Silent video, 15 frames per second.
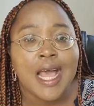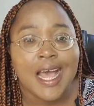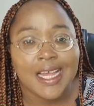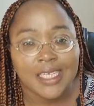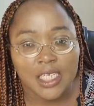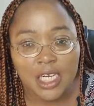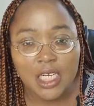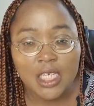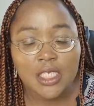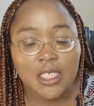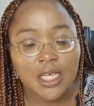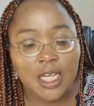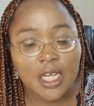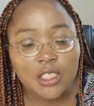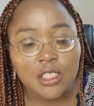at the end of
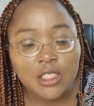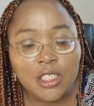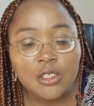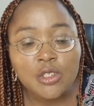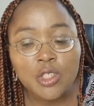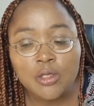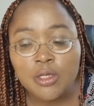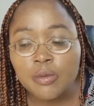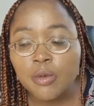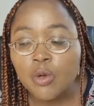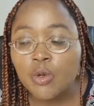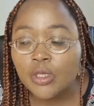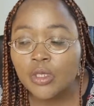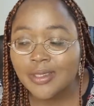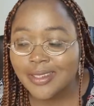the day, it's still those people
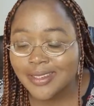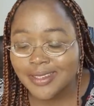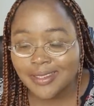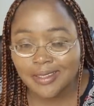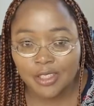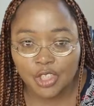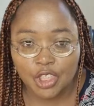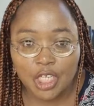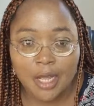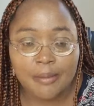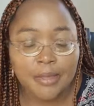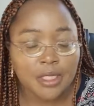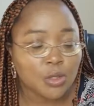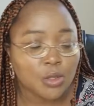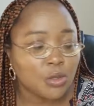who sit in the
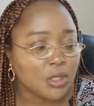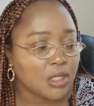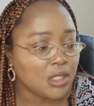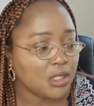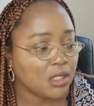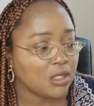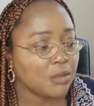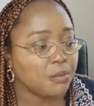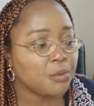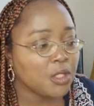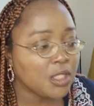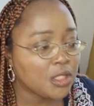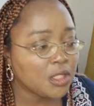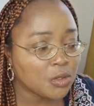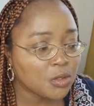chambers, who sit in the
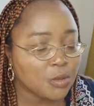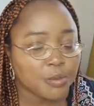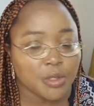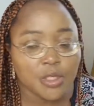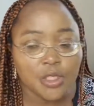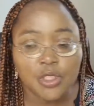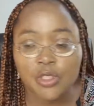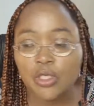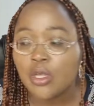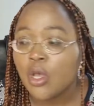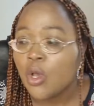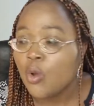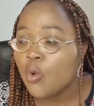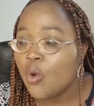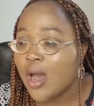political position,
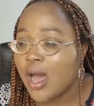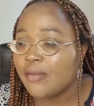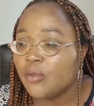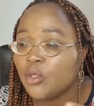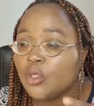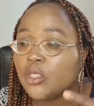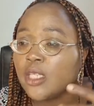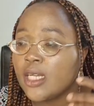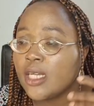who have those